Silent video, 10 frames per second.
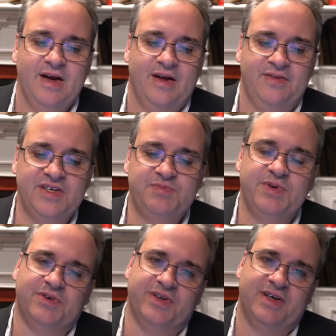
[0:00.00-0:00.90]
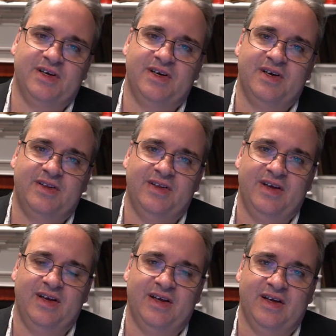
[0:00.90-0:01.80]
This building,
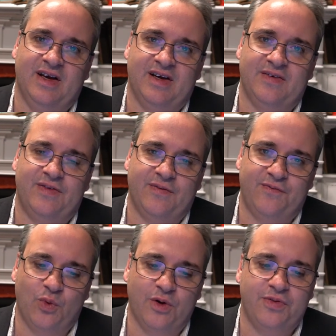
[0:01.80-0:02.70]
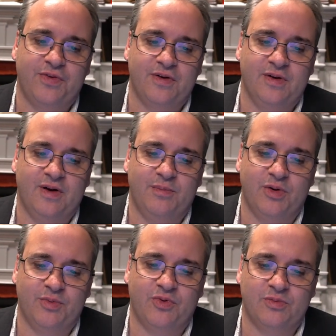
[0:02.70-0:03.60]
the uh, the fourth uh,
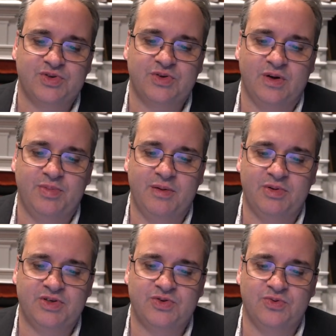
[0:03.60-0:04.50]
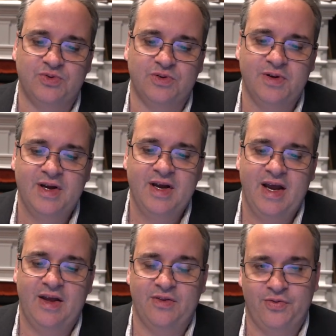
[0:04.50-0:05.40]
Burnhamthorpe uh, Public School
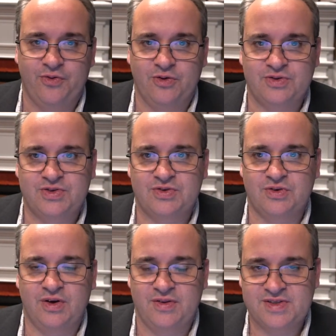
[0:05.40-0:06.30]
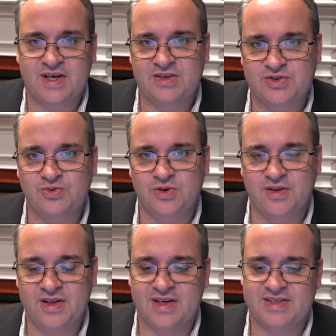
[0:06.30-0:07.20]
and the third and the second school
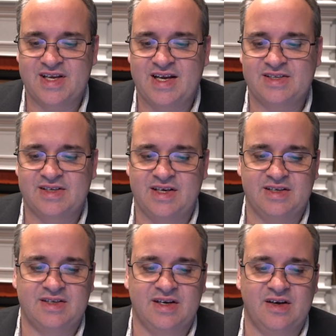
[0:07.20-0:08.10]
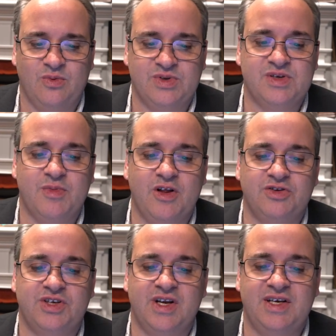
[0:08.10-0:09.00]
on that exact site uh, was
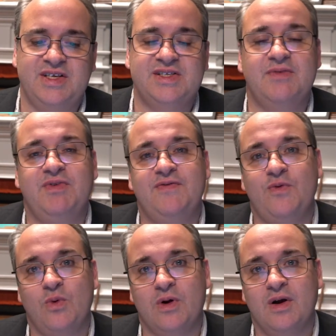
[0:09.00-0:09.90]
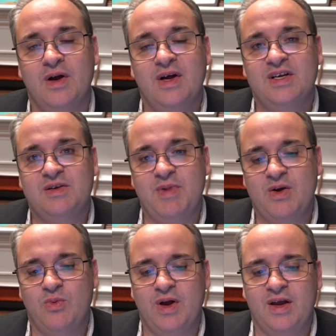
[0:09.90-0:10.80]
demolished in 1974 to
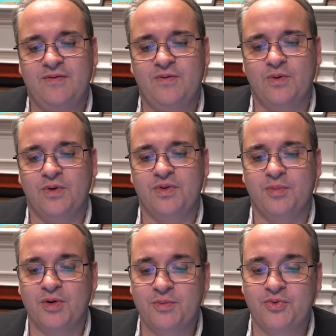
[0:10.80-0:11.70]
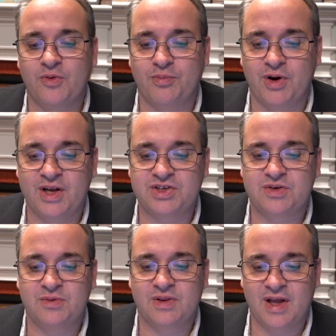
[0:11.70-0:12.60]
make way for the Burnhamthorpe
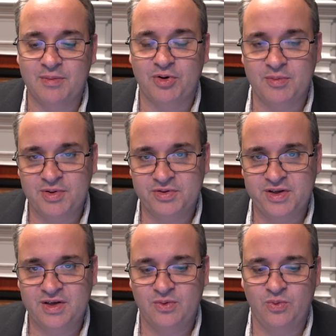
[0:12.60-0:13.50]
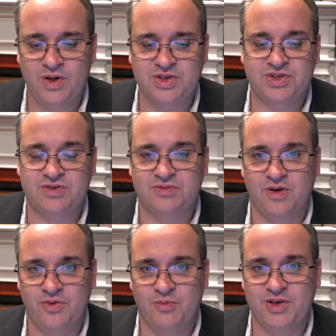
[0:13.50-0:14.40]
Branch Library Building, which,
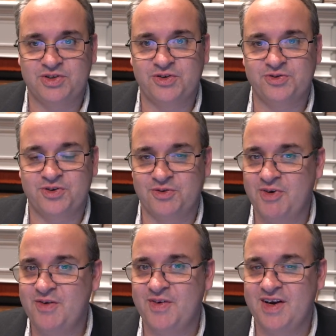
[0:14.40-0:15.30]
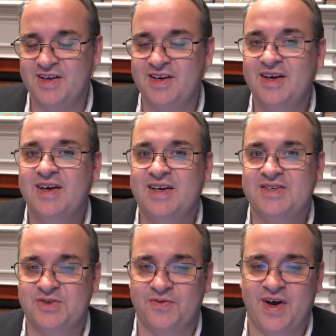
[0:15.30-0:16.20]
although much altered and renovated,
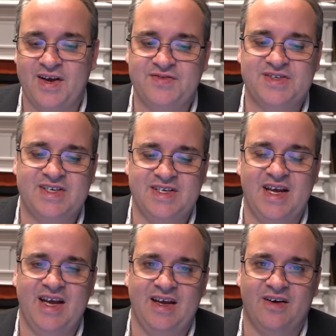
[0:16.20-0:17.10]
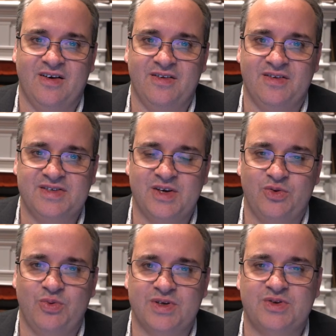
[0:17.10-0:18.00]
survives today on the
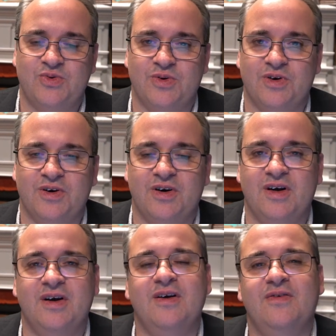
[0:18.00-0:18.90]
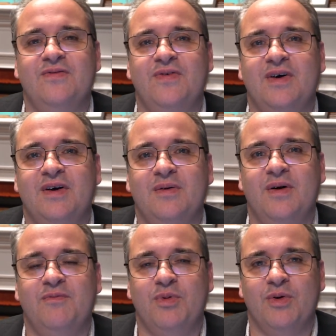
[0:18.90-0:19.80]
southwest corner of, uh,
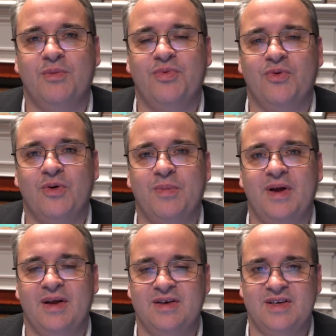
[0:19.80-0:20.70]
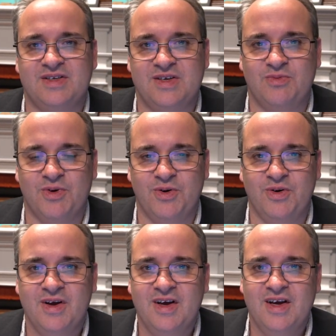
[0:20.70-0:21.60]
of Burnhamthorpe and Dixie Road.
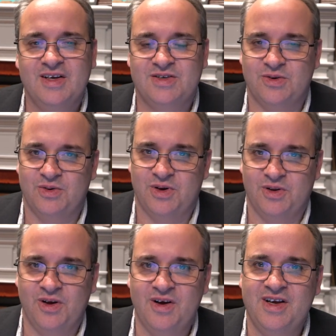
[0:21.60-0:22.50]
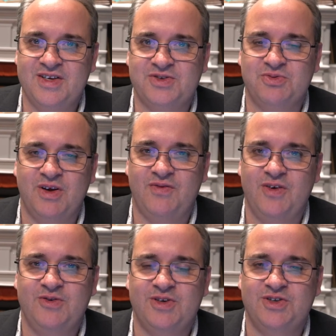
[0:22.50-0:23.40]
So a long history of
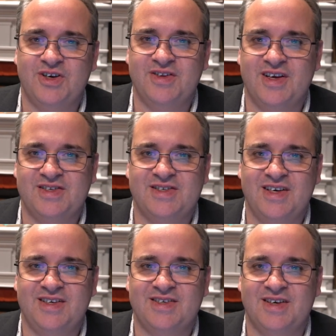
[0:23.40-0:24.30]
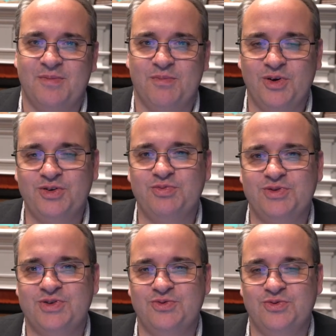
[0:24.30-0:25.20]
usage on that site, uh, multiple
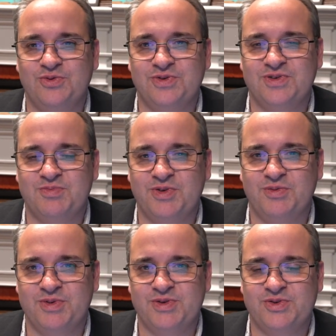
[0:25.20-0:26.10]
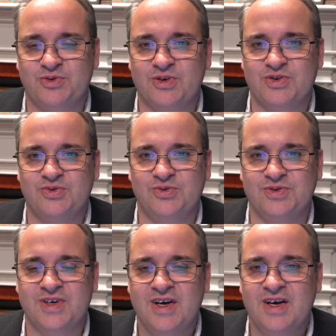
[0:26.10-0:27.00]
schools, multiple historic
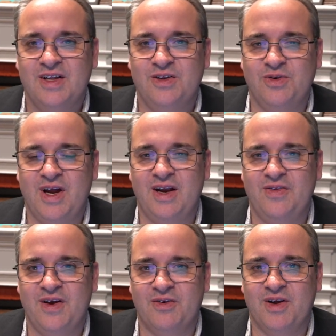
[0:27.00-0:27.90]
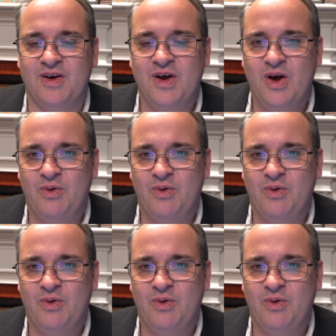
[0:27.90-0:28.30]
schools located therein.